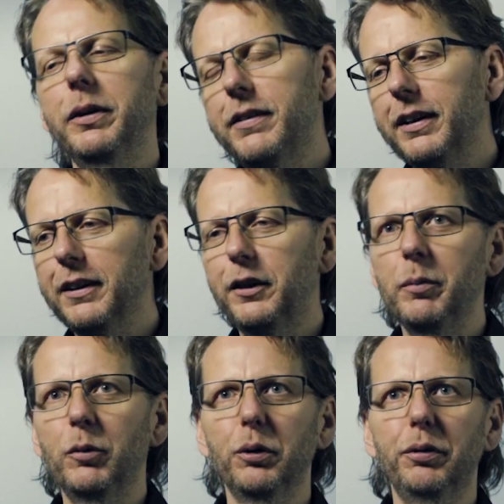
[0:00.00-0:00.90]
We see the
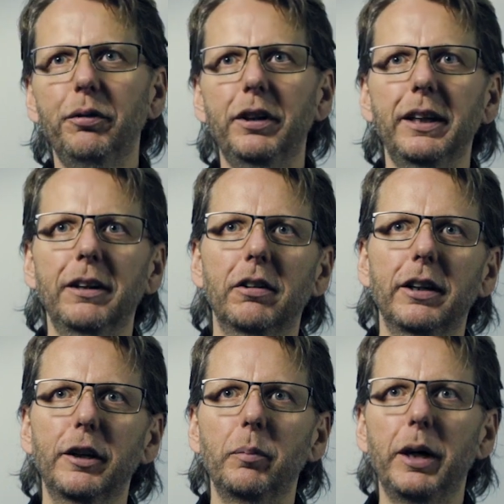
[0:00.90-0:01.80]
DIM 250
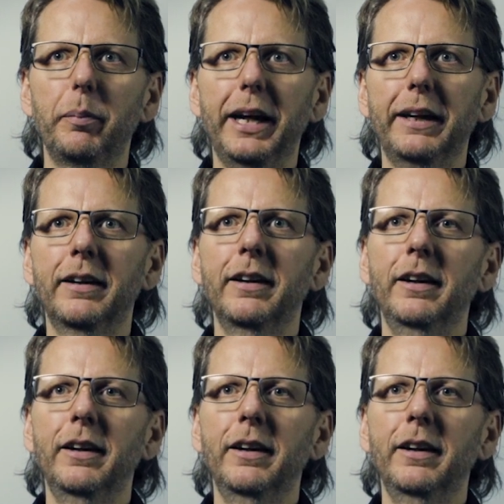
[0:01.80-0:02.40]
right in my back.